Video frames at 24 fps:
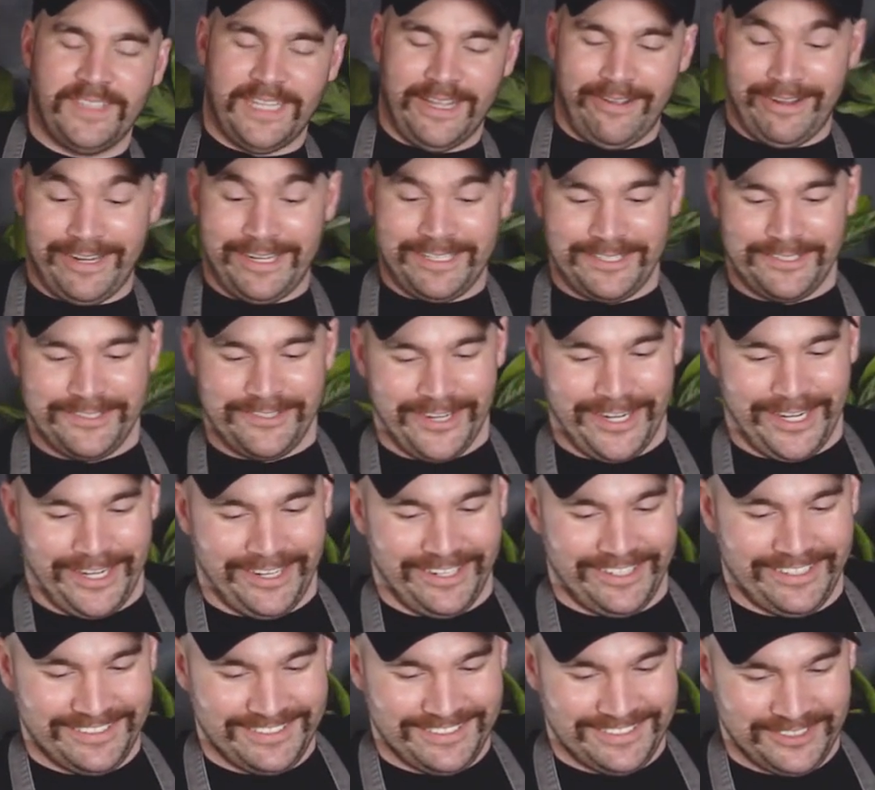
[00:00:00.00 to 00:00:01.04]
Now I get to drink
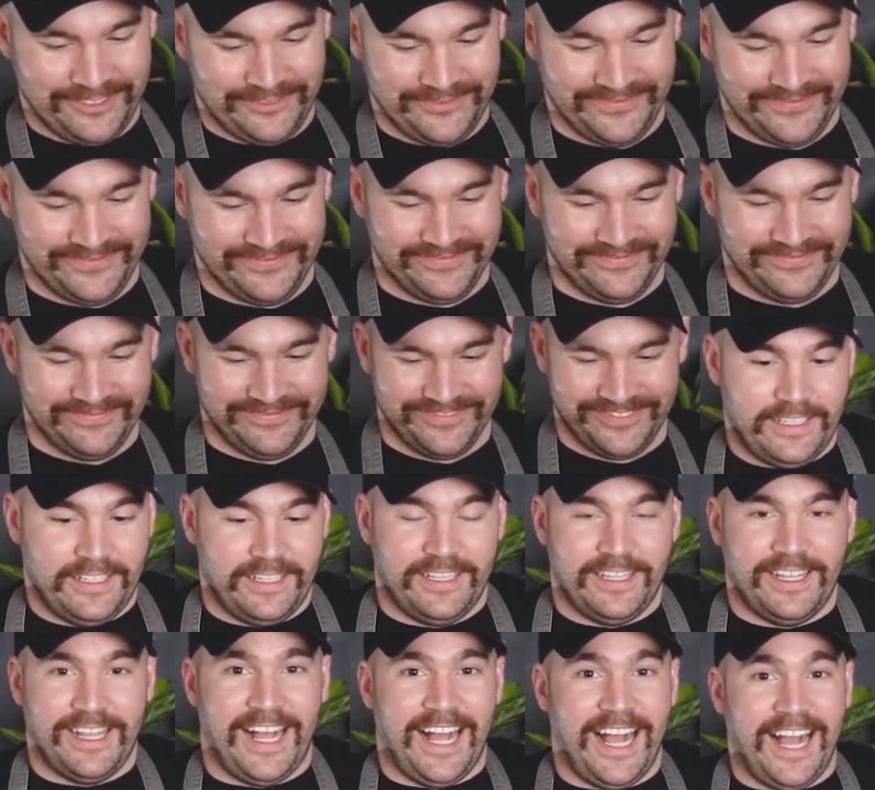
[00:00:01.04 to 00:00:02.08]
it.
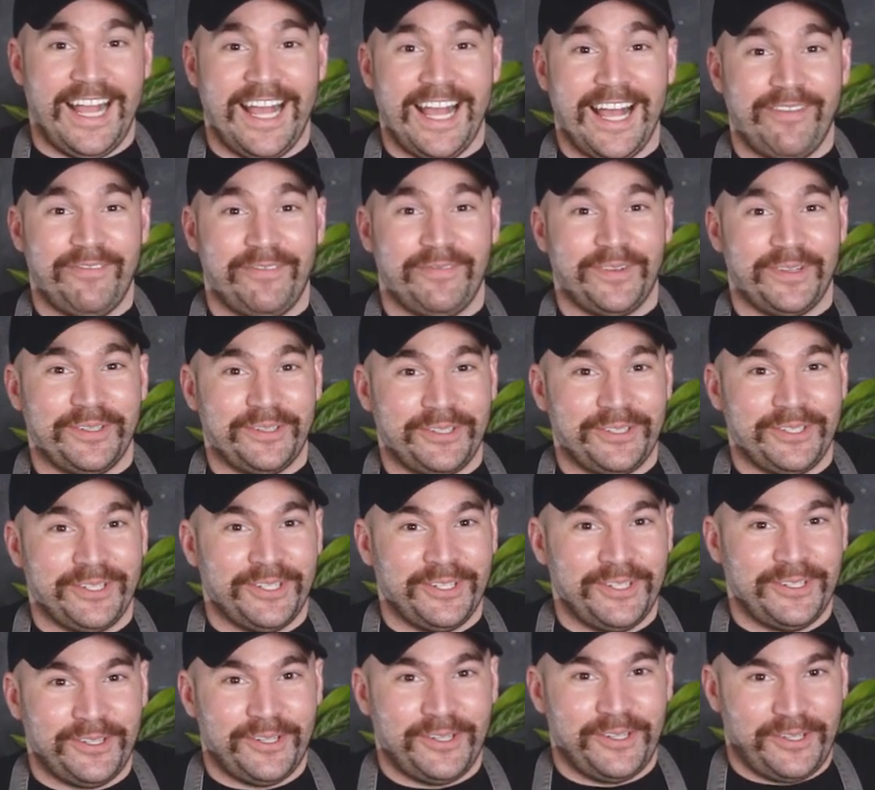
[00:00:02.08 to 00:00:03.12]
I have
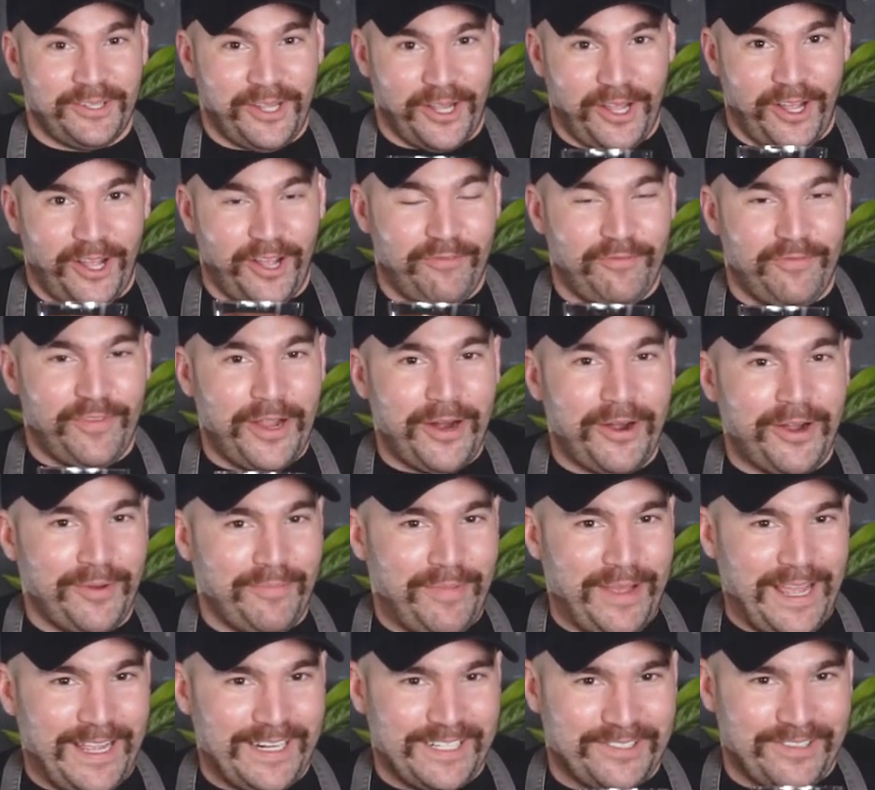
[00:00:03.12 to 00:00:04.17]
a very
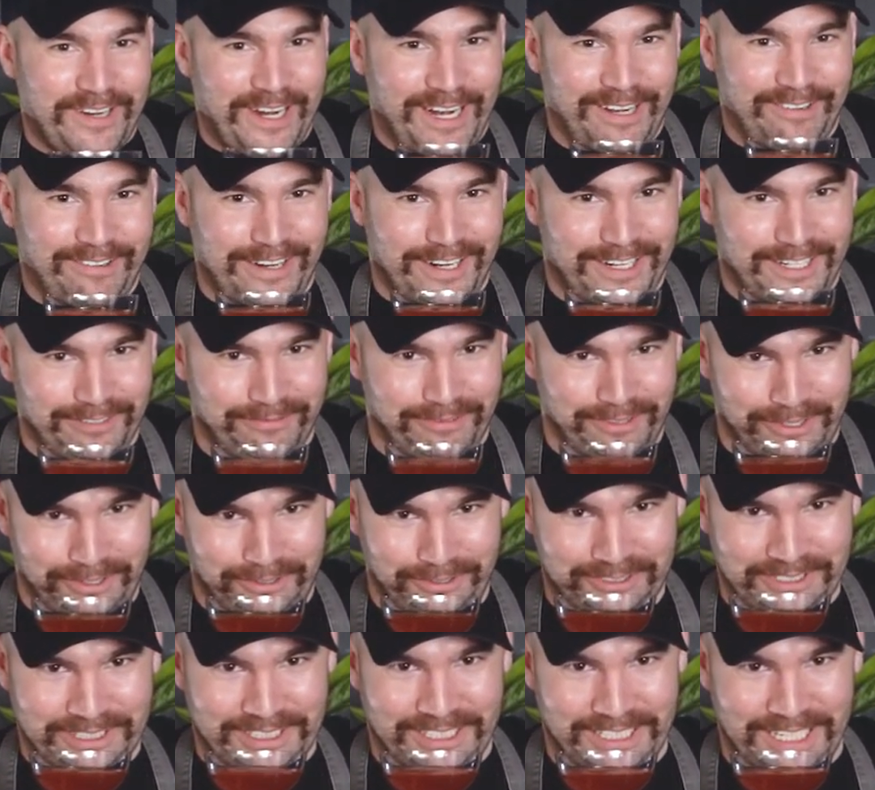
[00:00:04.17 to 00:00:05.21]
bad track record with
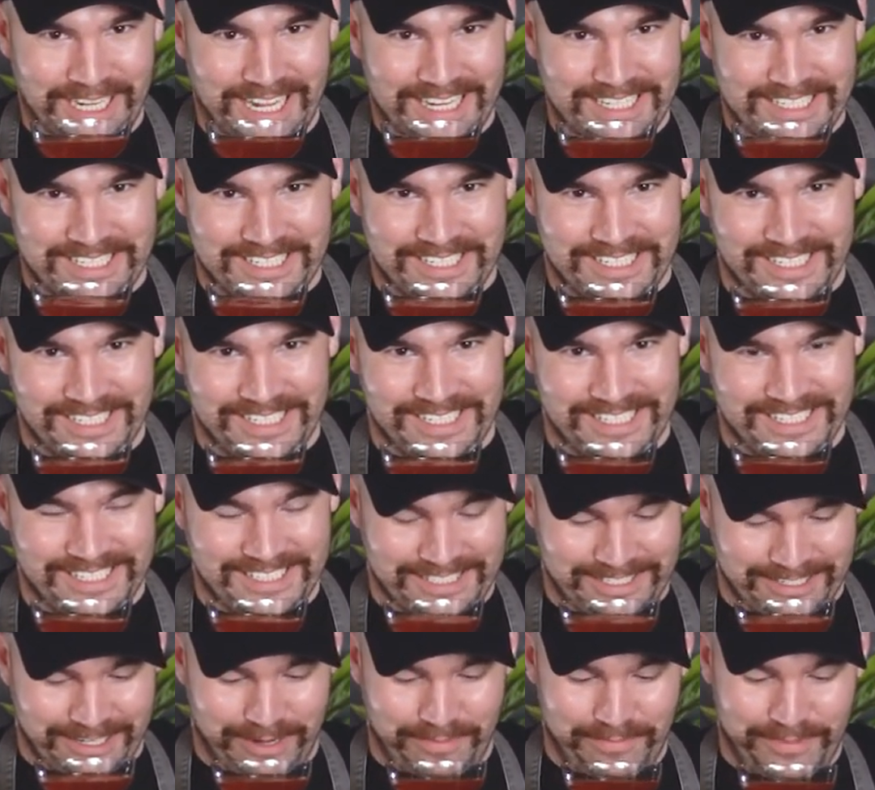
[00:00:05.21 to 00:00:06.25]
holding glasses like this,
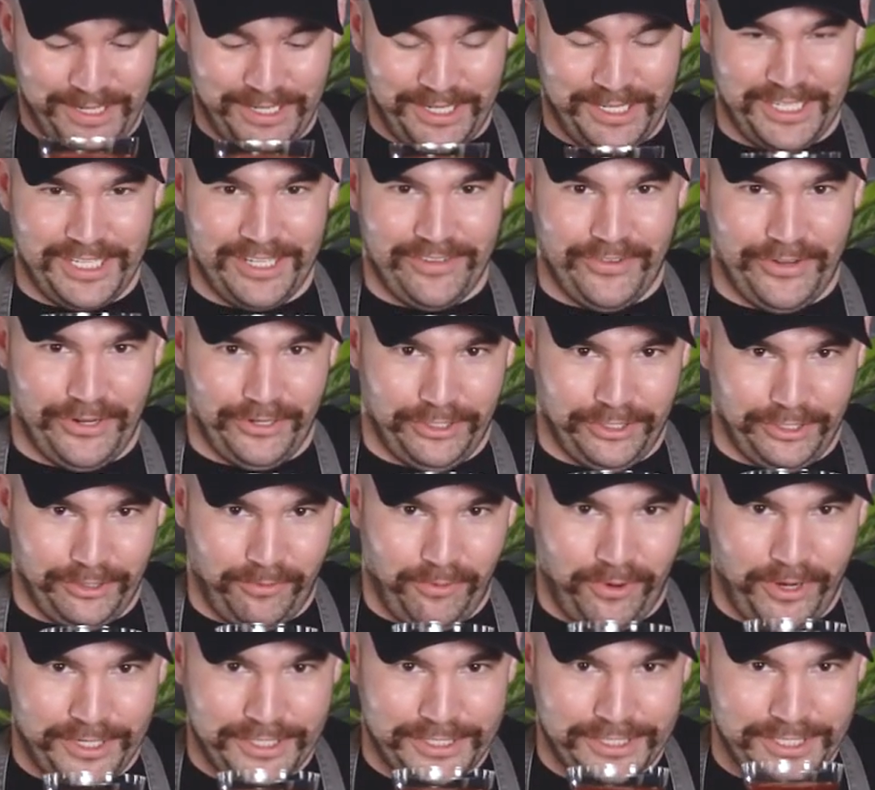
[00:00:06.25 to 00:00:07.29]
so I'm gonna give it a little
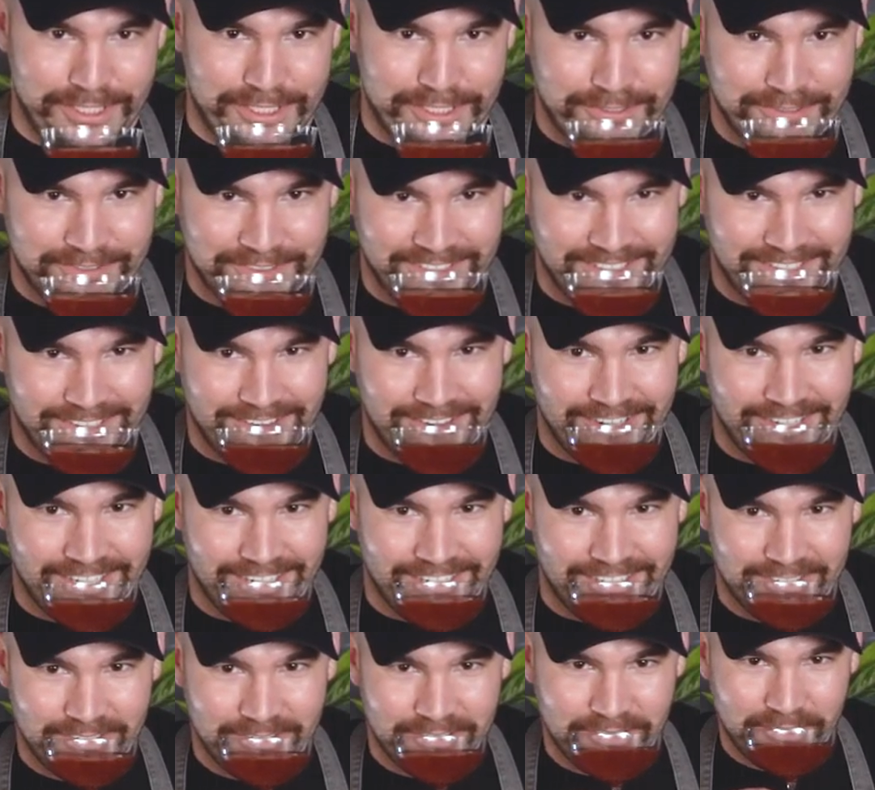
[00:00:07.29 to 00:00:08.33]
1-2. There we
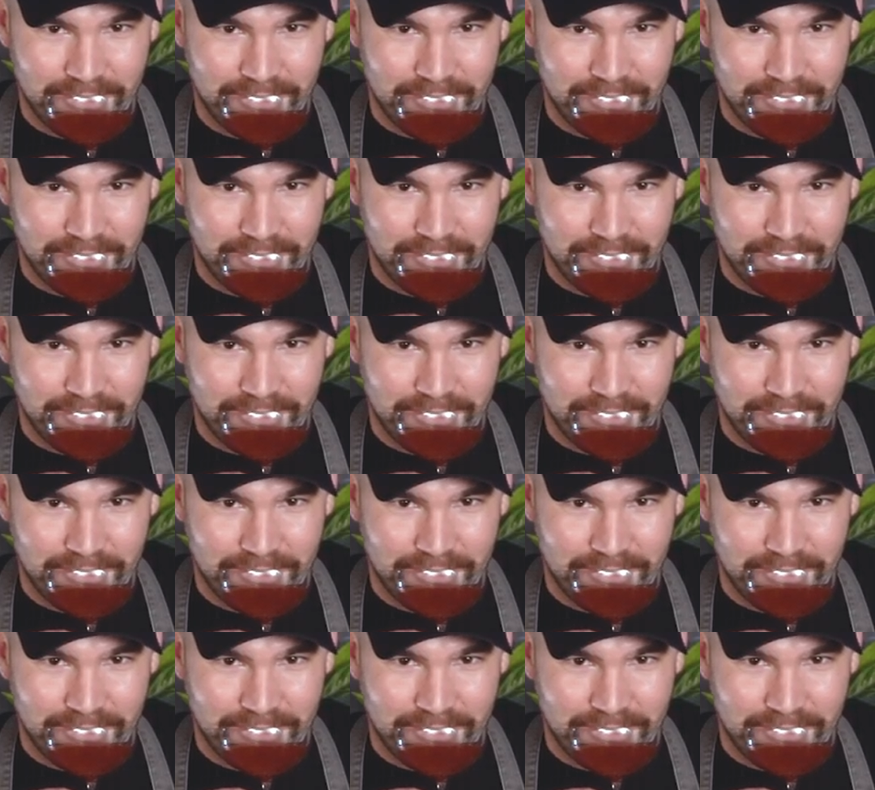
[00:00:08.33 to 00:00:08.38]
go.